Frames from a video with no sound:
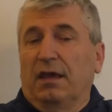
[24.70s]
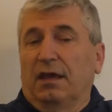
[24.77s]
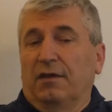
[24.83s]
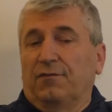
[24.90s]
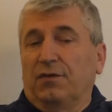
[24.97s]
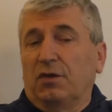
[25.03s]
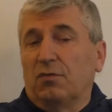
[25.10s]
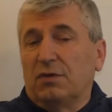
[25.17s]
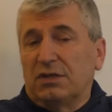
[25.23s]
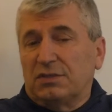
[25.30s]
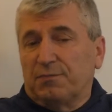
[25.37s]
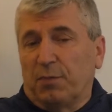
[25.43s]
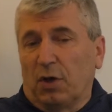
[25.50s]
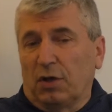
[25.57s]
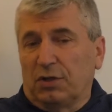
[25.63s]
If US
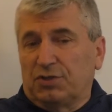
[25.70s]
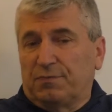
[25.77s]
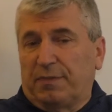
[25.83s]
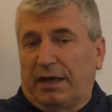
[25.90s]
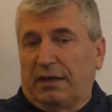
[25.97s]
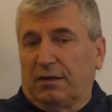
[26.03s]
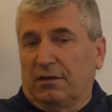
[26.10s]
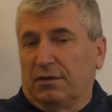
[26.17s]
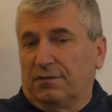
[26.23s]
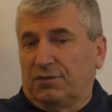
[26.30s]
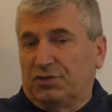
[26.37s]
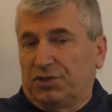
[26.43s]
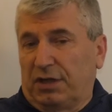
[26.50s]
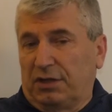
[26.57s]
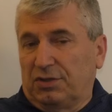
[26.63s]
polished pattern
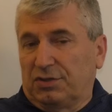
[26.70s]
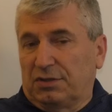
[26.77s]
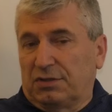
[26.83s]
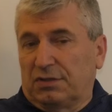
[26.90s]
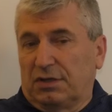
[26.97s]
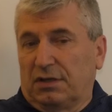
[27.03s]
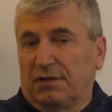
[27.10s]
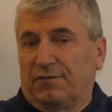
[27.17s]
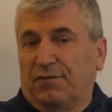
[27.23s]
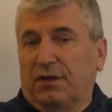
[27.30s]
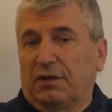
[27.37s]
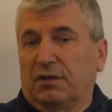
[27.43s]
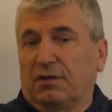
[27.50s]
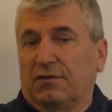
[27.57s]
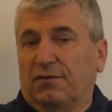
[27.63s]
of changes in the
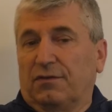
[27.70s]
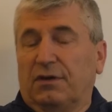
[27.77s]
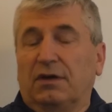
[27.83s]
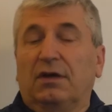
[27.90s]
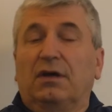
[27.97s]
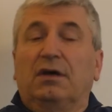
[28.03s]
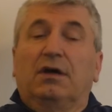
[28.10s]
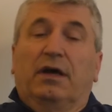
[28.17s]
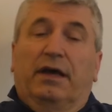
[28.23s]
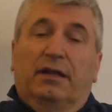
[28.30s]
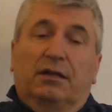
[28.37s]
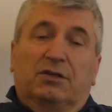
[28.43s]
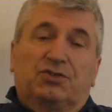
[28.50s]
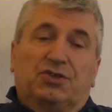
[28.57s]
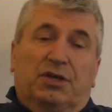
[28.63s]
field of
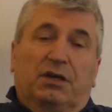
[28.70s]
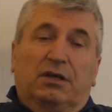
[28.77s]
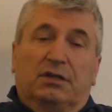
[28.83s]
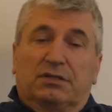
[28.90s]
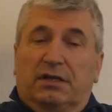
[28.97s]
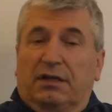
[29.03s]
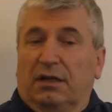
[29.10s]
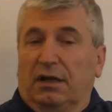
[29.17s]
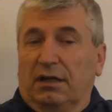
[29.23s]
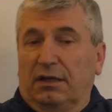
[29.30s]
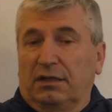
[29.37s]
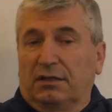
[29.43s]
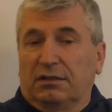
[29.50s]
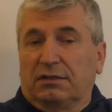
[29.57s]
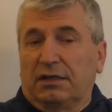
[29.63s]
LNG is any
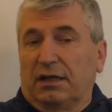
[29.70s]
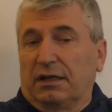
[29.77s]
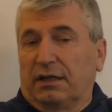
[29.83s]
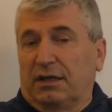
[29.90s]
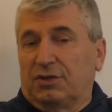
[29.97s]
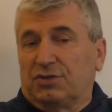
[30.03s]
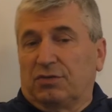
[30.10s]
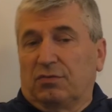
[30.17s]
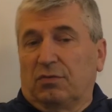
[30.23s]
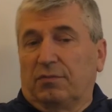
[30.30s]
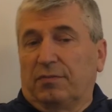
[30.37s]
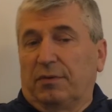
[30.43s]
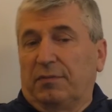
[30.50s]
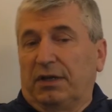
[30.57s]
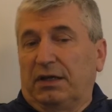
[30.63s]
lead, the delegation will
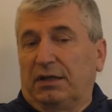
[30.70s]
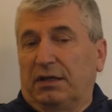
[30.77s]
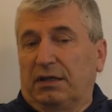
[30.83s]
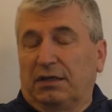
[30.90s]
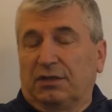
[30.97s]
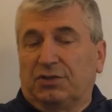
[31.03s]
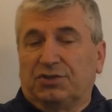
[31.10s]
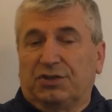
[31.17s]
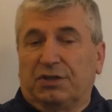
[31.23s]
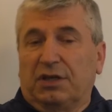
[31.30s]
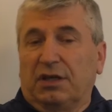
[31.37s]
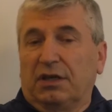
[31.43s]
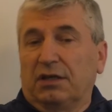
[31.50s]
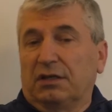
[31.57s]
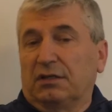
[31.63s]
be meeting
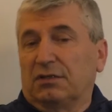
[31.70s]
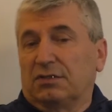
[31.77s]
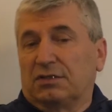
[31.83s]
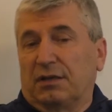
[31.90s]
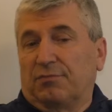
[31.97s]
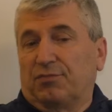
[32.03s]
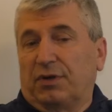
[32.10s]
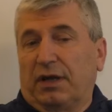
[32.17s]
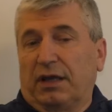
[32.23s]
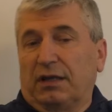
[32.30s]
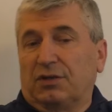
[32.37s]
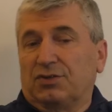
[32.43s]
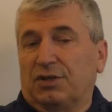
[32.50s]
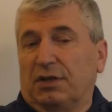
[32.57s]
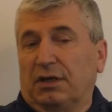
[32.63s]
Cheniere, Sempra
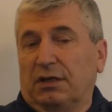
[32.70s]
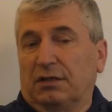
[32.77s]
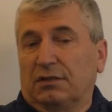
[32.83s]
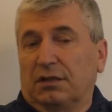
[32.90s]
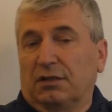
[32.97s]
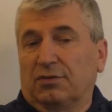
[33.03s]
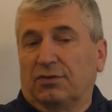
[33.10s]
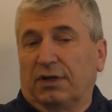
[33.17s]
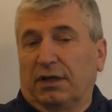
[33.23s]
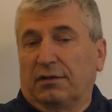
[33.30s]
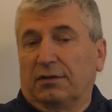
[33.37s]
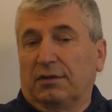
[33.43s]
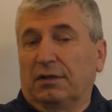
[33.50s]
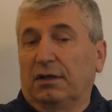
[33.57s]
Energy and Tellurian.